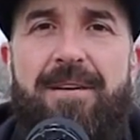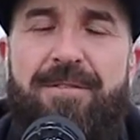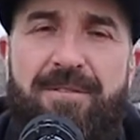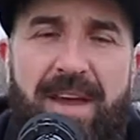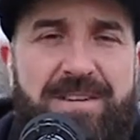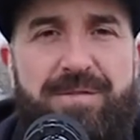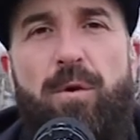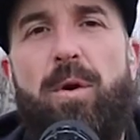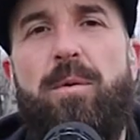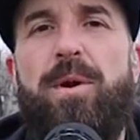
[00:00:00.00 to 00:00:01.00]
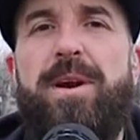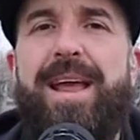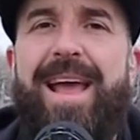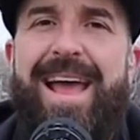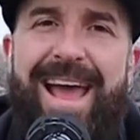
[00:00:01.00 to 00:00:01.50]
Face
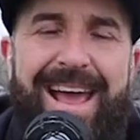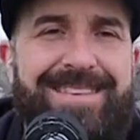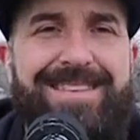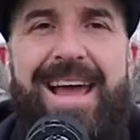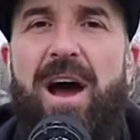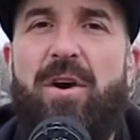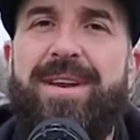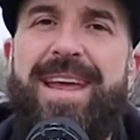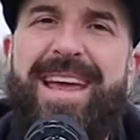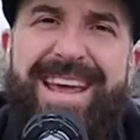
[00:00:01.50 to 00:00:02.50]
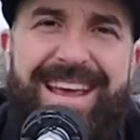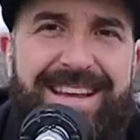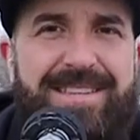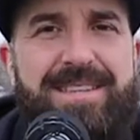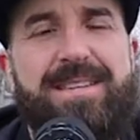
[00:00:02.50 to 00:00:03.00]
forward, head down,
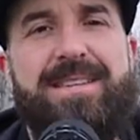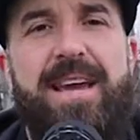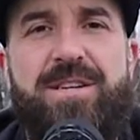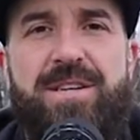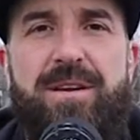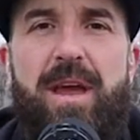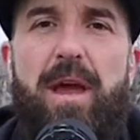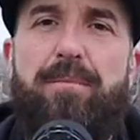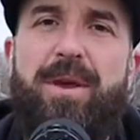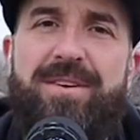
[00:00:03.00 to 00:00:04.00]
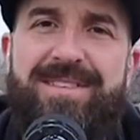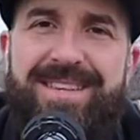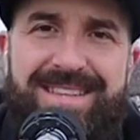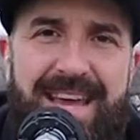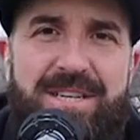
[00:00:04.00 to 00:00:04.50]
into the tension, because
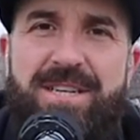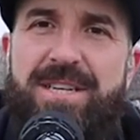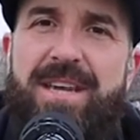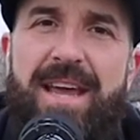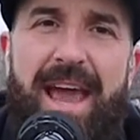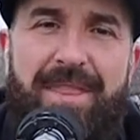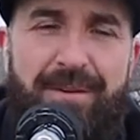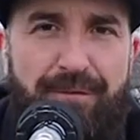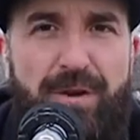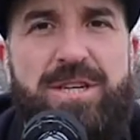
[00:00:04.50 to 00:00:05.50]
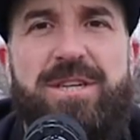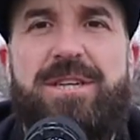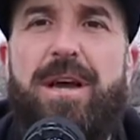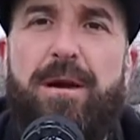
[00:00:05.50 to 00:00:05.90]
the tension and the friction